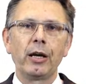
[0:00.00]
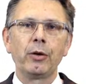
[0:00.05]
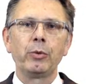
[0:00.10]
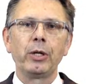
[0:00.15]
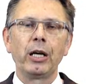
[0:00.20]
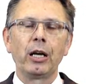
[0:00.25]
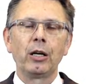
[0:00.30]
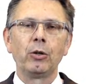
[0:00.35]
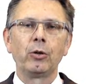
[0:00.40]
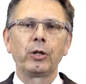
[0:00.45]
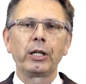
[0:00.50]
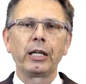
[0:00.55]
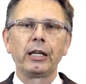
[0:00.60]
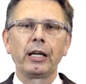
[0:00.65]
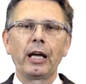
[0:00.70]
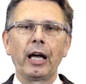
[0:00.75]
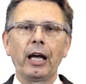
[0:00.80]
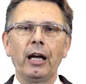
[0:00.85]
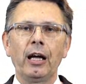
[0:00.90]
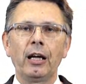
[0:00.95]
we are
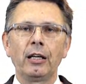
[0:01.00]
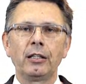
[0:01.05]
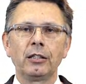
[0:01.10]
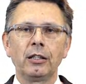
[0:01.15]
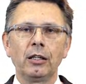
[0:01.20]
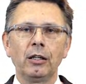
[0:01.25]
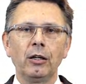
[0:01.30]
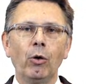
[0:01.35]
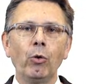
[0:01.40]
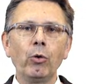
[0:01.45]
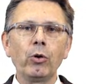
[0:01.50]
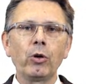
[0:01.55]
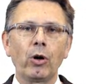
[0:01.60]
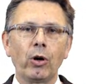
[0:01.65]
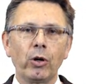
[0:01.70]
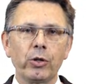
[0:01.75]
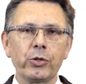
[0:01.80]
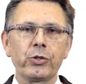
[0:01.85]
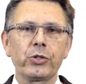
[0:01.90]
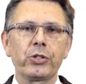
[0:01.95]
looking at a
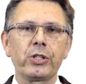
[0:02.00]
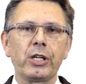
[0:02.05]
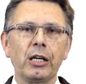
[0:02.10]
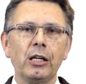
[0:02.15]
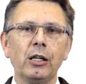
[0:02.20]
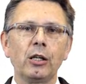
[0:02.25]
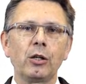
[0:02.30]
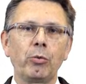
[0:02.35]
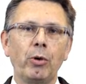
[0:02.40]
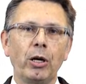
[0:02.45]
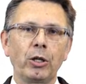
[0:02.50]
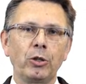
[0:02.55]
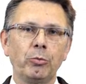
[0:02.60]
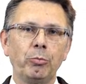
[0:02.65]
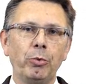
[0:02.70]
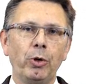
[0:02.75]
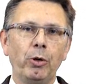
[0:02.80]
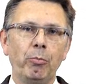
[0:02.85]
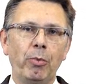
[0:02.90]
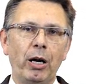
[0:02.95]
low-cost single
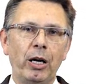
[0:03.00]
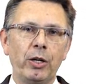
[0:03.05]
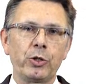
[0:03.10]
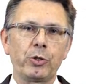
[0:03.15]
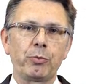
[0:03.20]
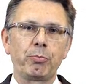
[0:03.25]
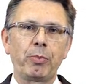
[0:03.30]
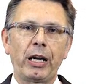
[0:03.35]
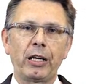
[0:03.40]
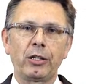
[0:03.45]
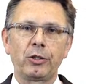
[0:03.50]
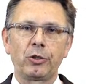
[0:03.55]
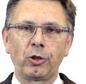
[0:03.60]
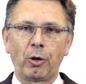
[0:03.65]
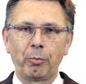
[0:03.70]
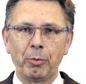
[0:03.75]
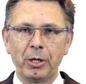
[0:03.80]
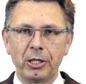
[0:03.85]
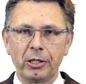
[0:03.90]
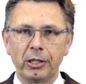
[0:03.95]
quadrupole mass
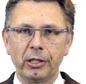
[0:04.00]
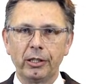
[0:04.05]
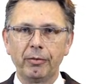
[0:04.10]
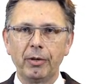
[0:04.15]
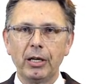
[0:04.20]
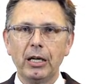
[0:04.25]
spectrometer,